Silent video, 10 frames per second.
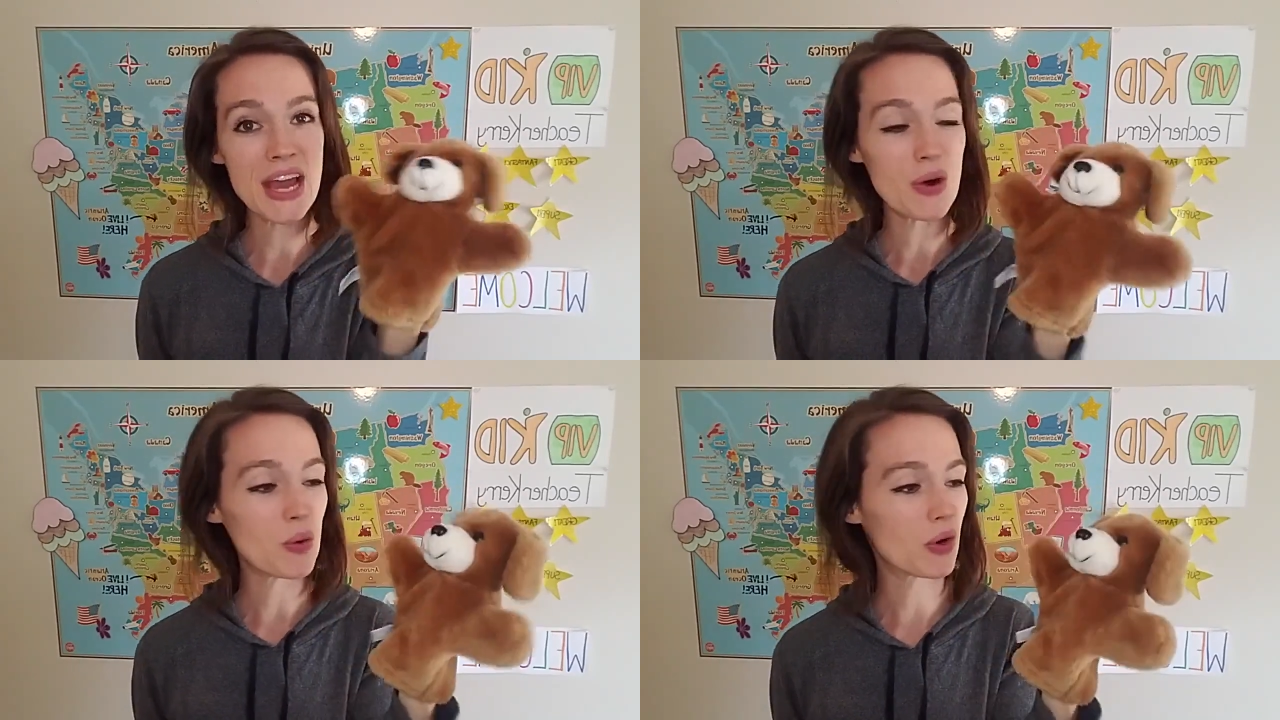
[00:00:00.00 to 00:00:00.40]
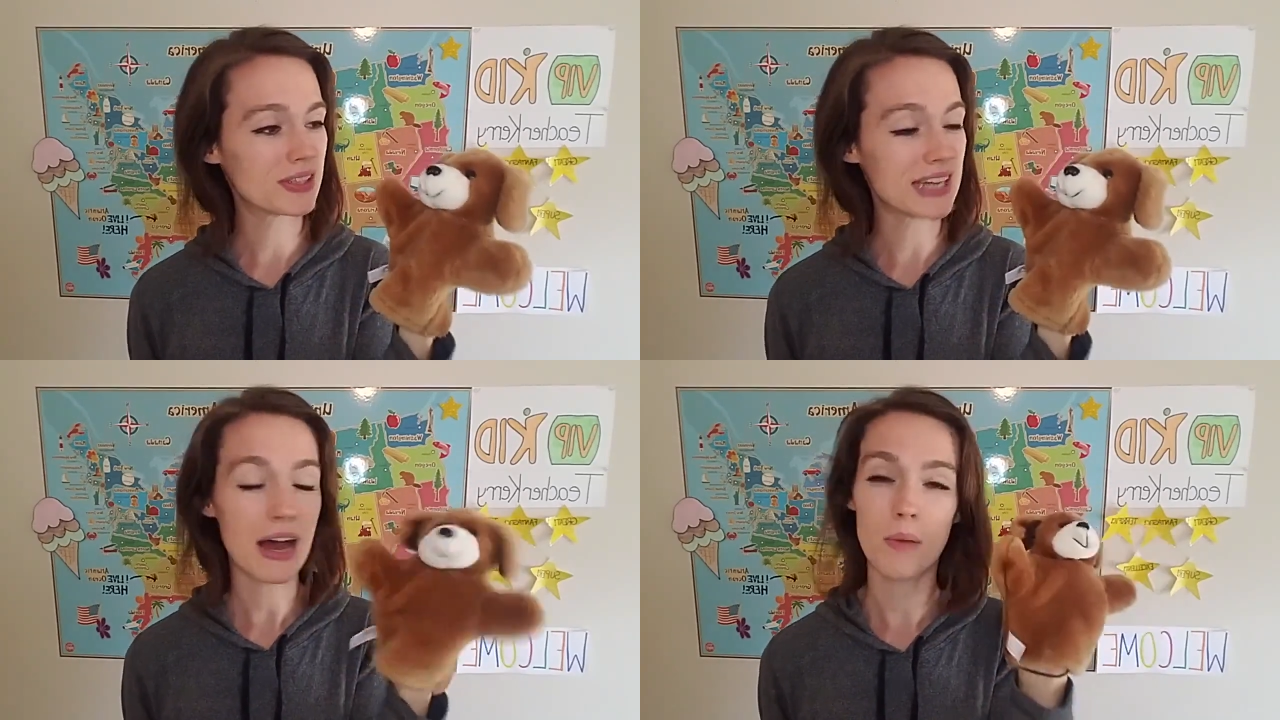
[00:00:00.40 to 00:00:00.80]
or
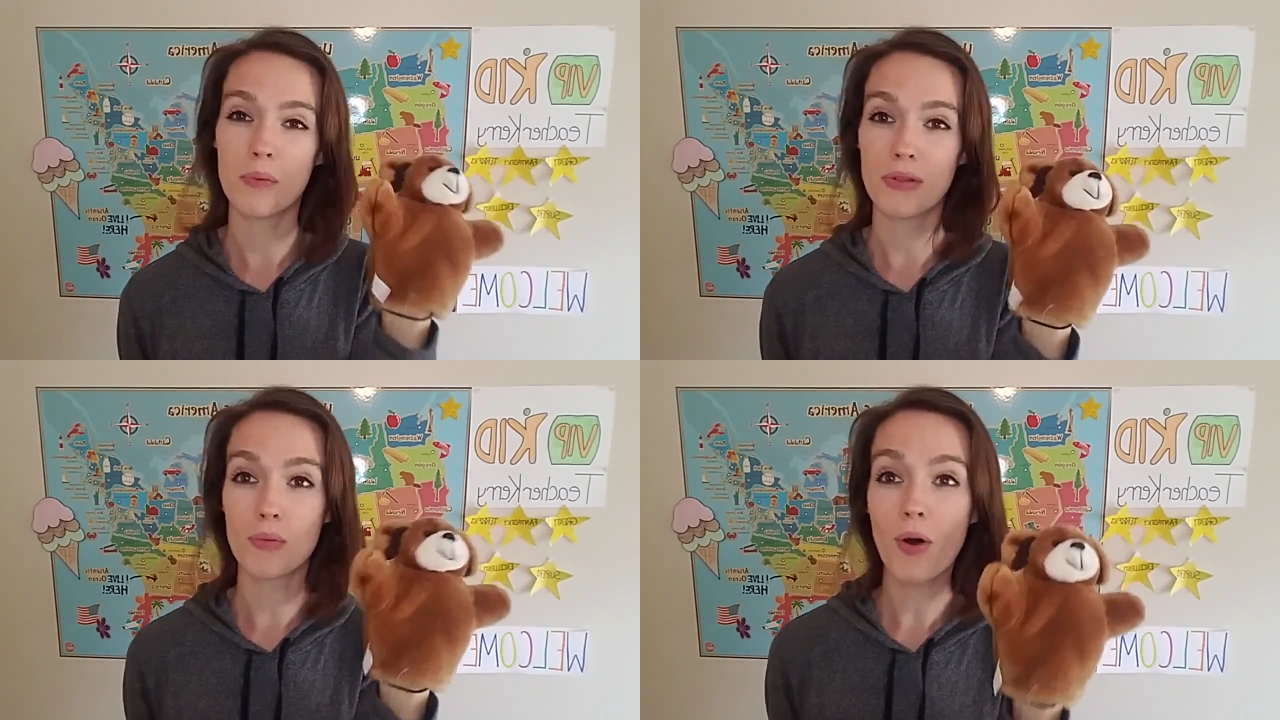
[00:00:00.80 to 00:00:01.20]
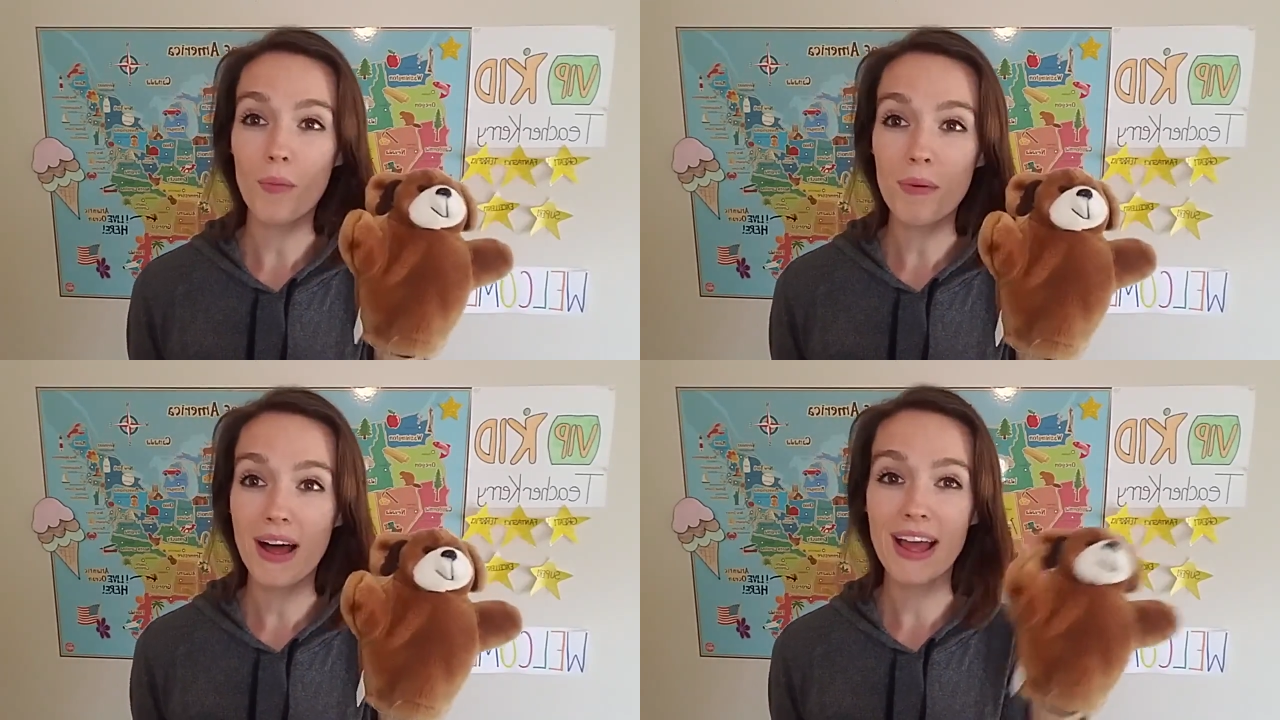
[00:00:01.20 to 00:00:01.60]
to help with role
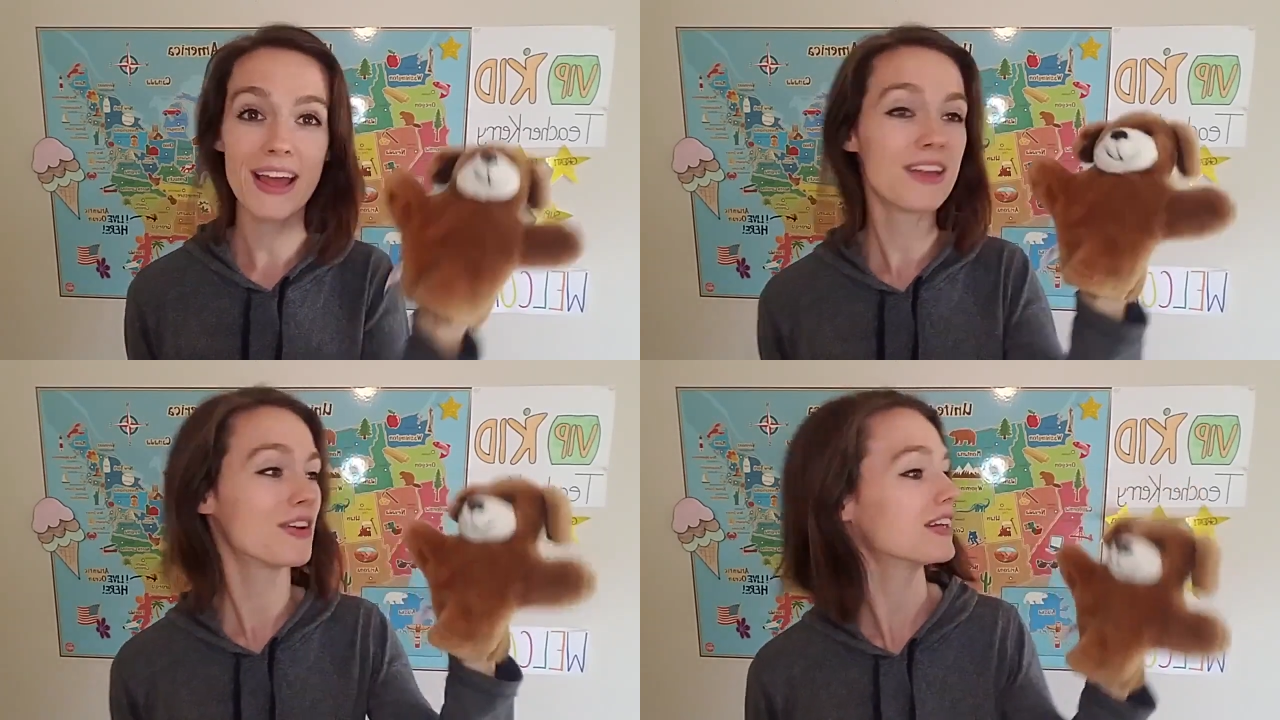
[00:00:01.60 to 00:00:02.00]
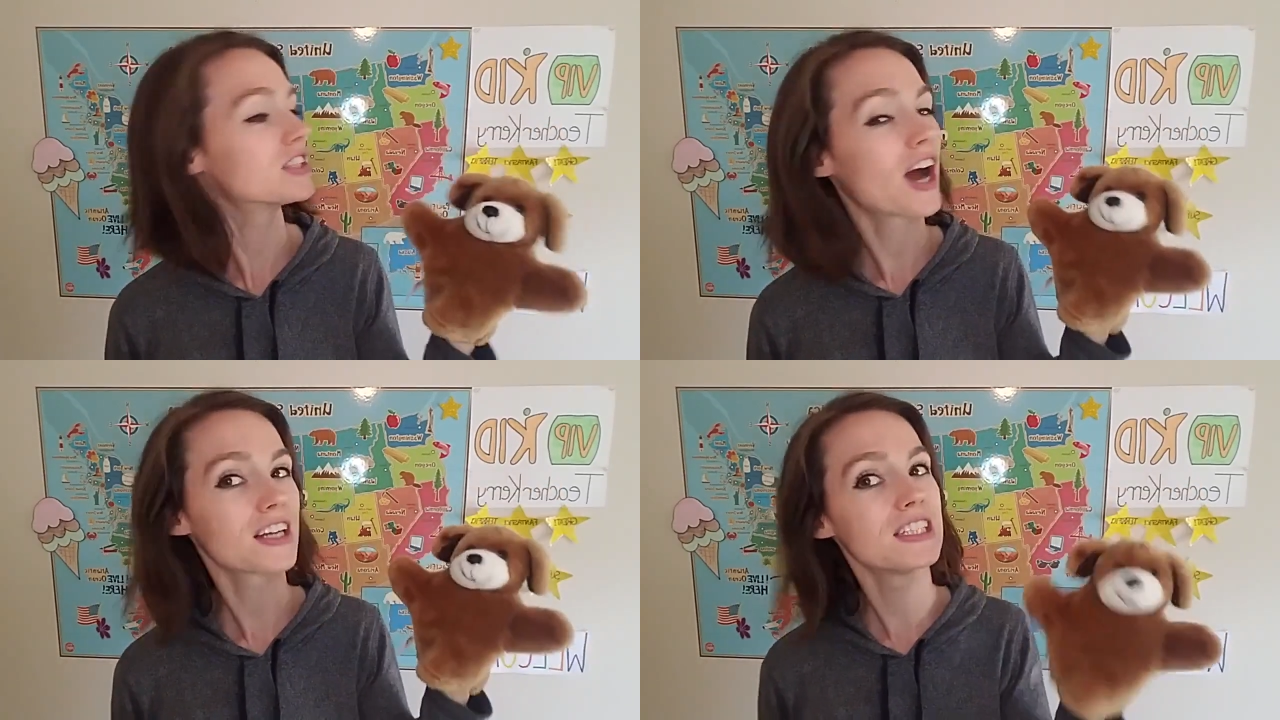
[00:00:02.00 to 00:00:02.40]
play. You can
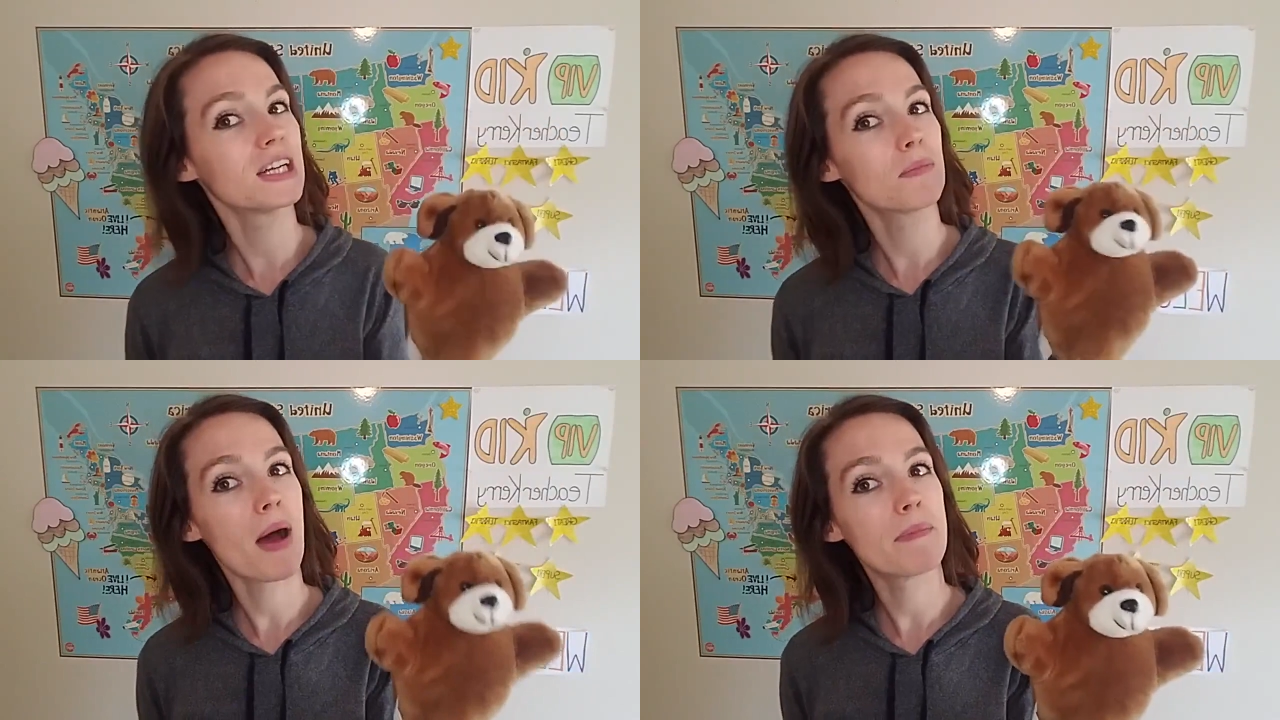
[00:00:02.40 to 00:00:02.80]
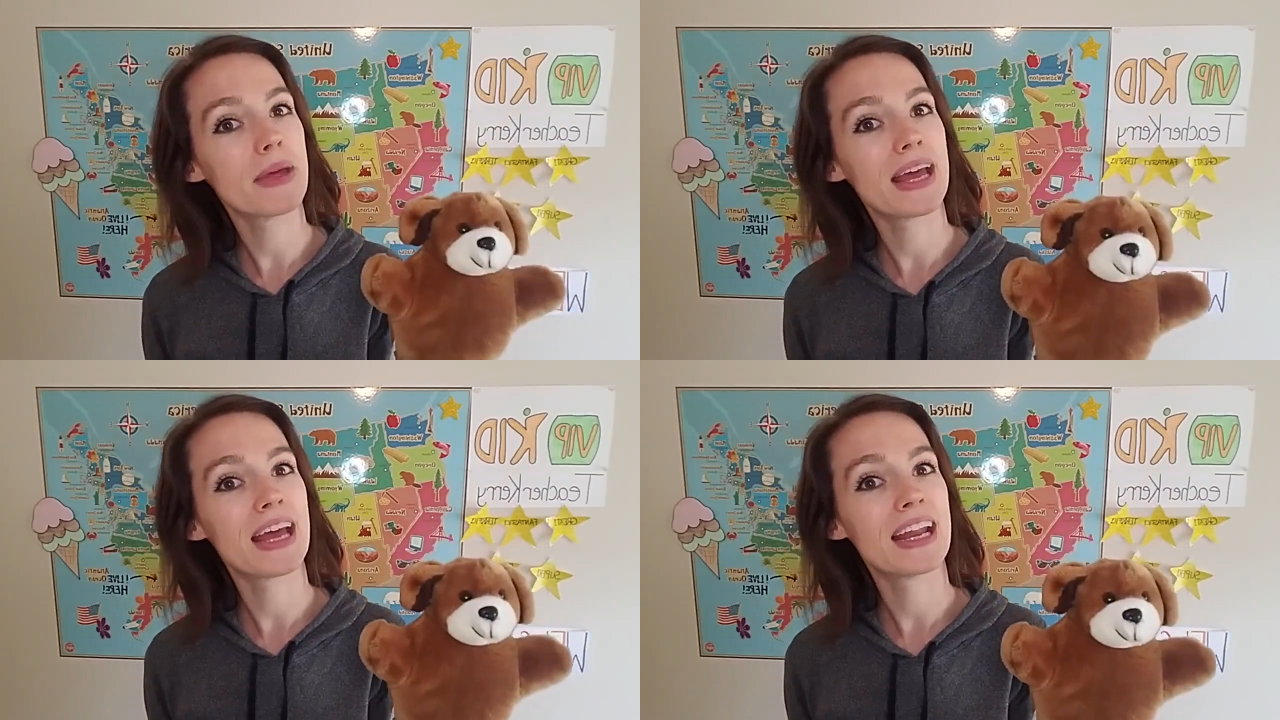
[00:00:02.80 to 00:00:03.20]
talk to your
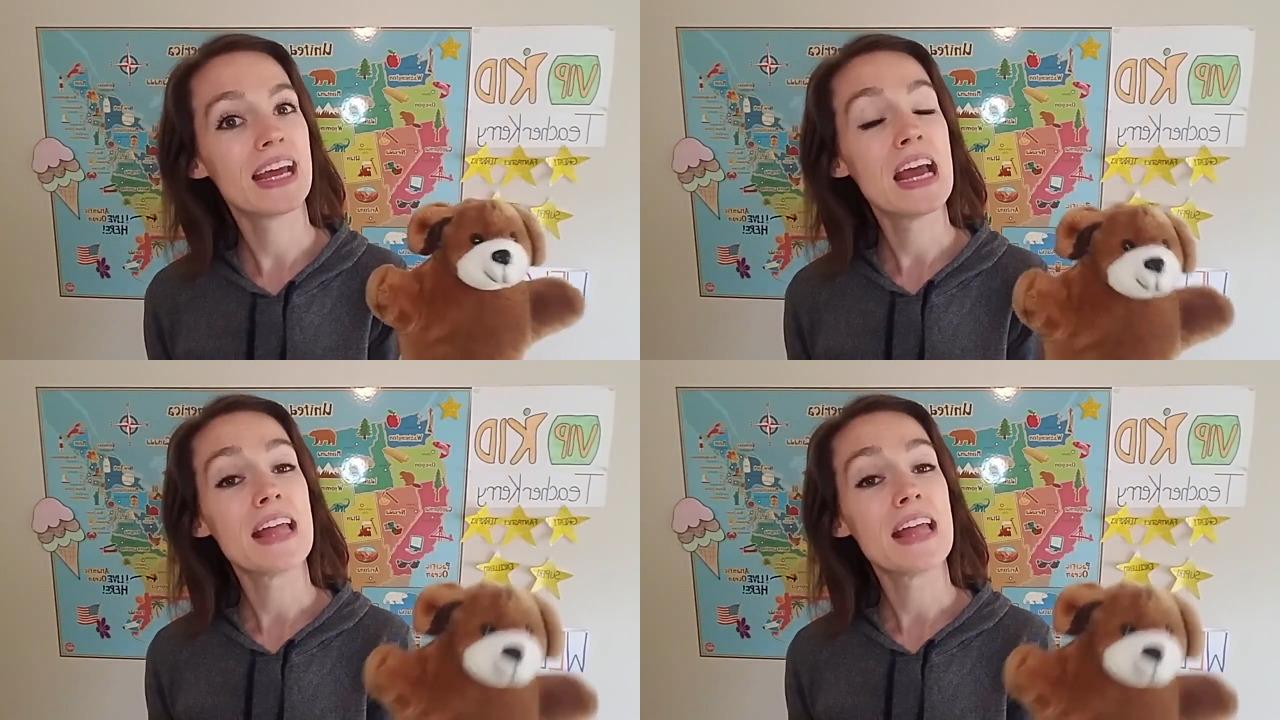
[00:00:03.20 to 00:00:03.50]
puppet.